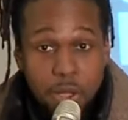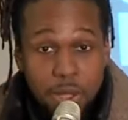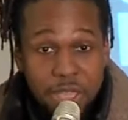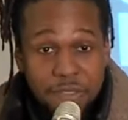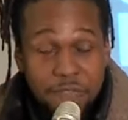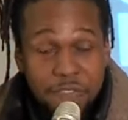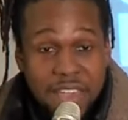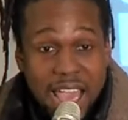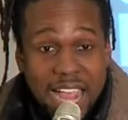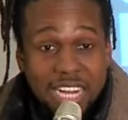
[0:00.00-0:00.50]

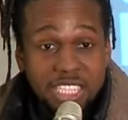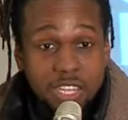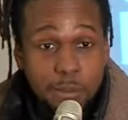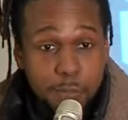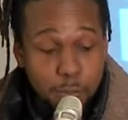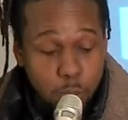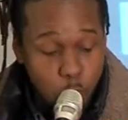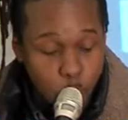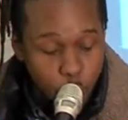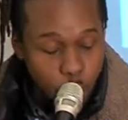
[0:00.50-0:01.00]
In fact,
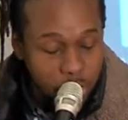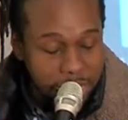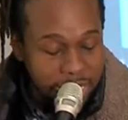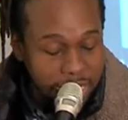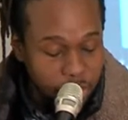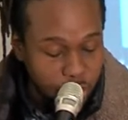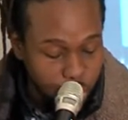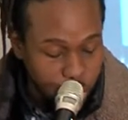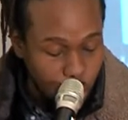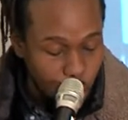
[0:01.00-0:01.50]

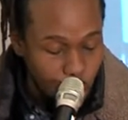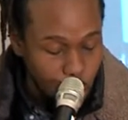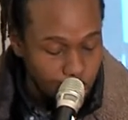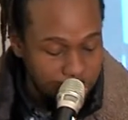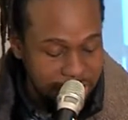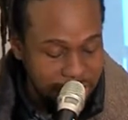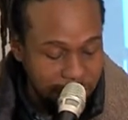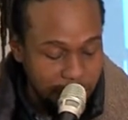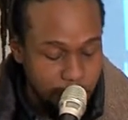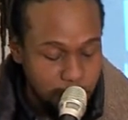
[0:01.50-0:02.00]
polling
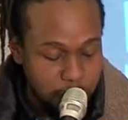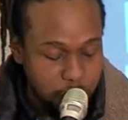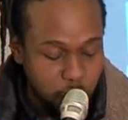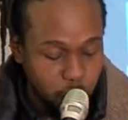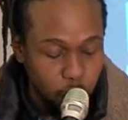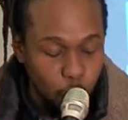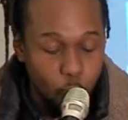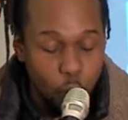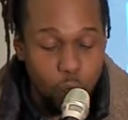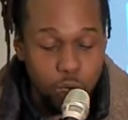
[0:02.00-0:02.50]
shows that the
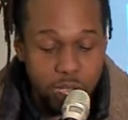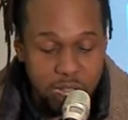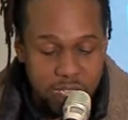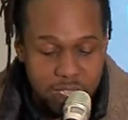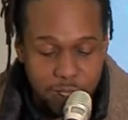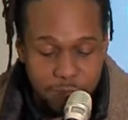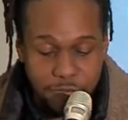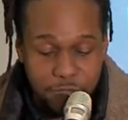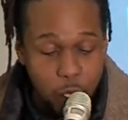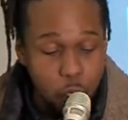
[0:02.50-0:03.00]

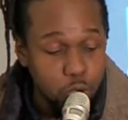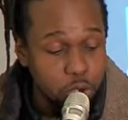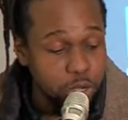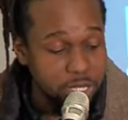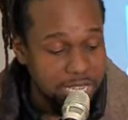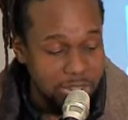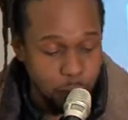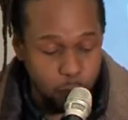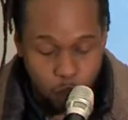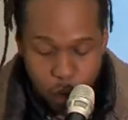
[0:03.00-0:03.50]
majority of
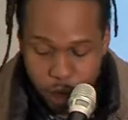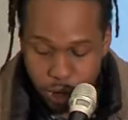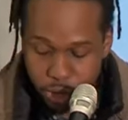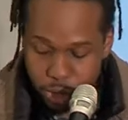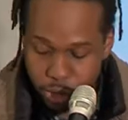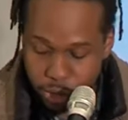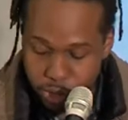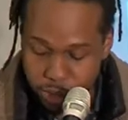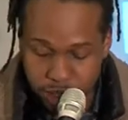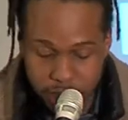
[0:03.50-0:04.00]
voters and
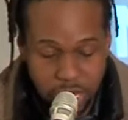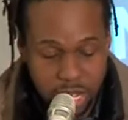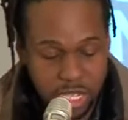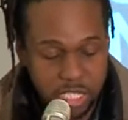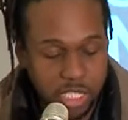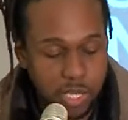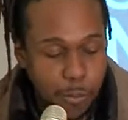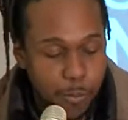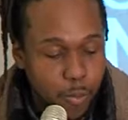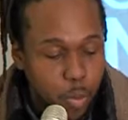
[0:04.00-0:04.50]
workers
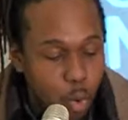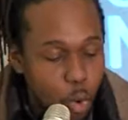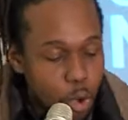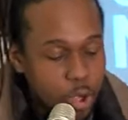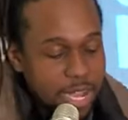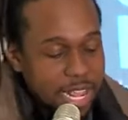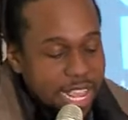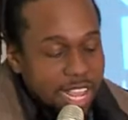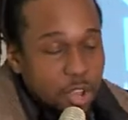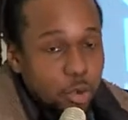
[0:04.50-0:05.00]

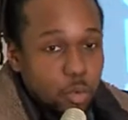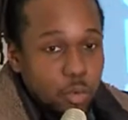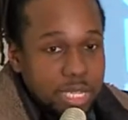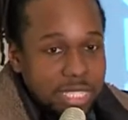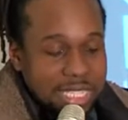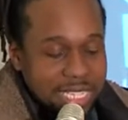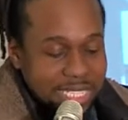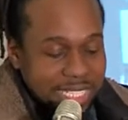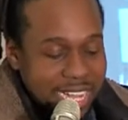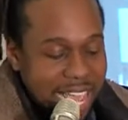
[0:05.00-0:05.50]
support
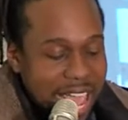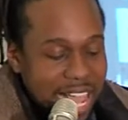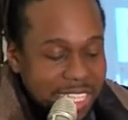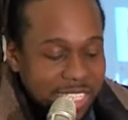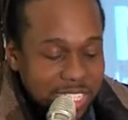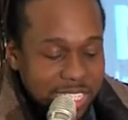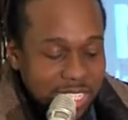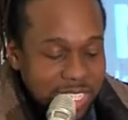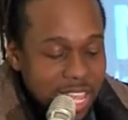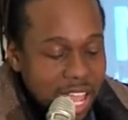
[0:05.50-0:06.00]
increasing
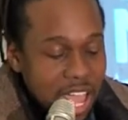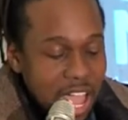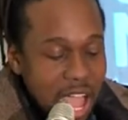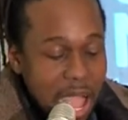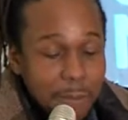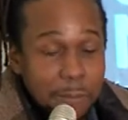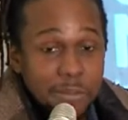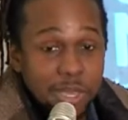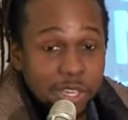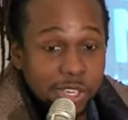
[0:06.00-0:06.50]
taxes
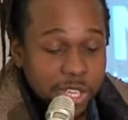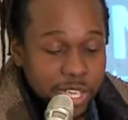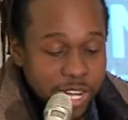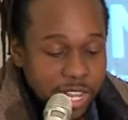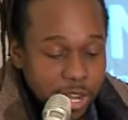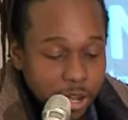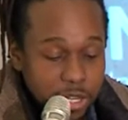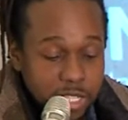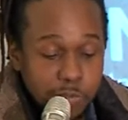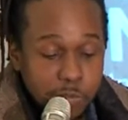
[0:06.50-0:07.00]
on
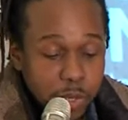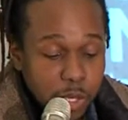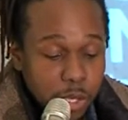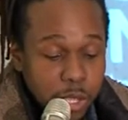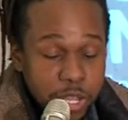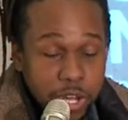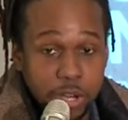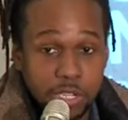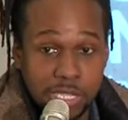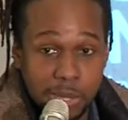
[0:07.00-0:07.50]
millionaires,
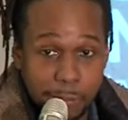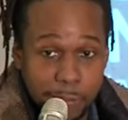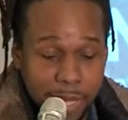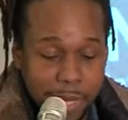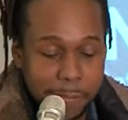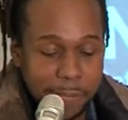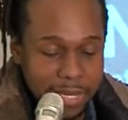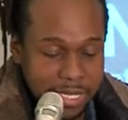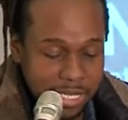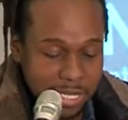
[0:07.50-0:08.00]
billionaires, and
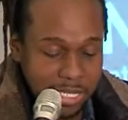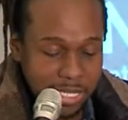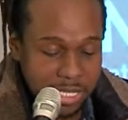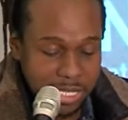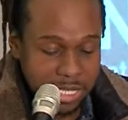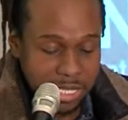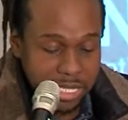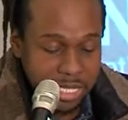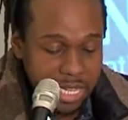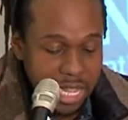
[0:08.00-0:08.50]
big
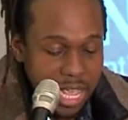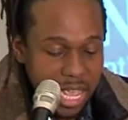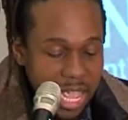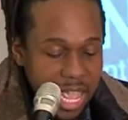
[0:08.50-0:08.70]
businesses,